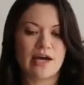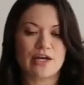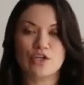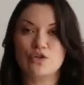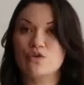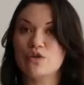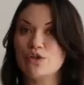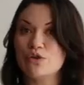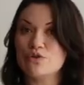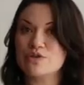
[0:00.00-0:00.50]

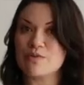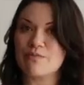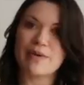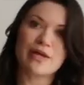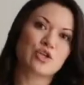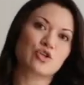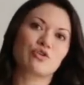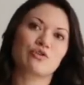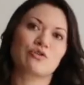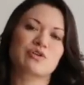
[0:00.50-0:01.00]
You can use a
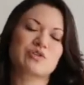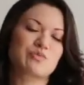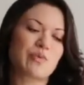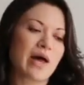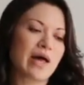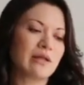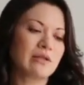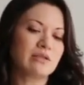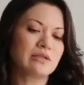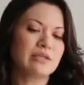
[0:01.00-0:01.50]
pitcher as
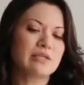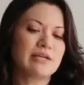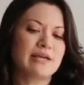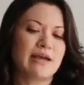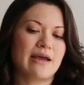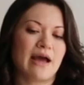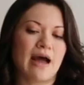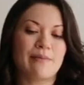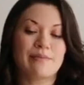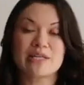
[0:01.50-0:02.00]
well.
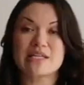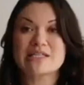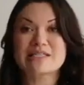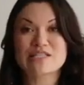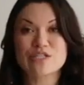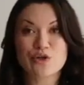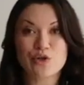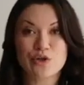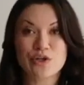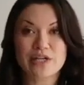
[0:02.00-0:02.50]
I'm going to
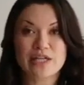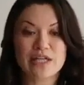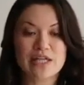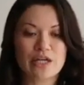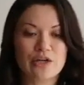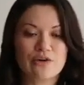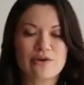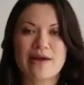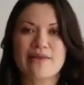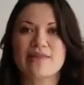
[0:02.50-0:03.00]
stir it in
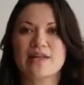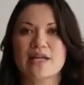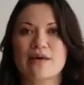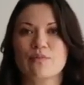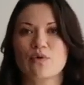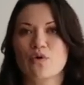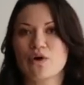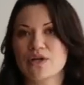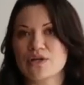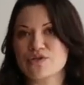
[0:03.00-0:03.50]
here, and then
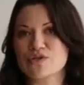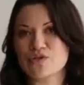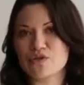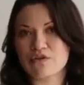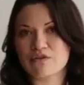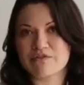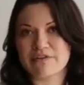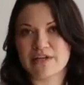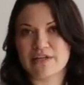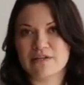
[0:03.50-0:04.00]
I'm going to
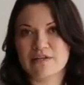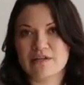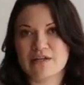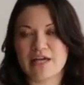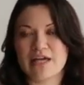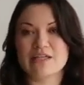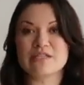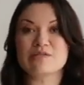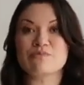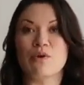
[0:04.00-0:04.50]
serve it
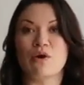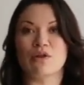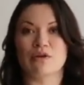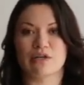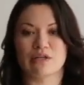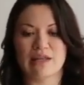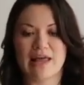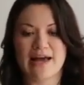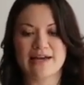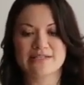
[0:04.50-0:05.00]
in smaller
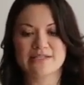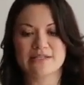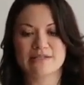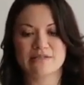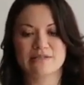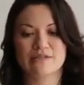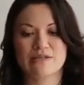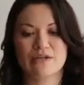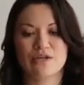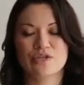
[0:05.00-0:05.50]

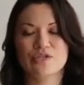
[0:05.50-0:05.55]
glasses.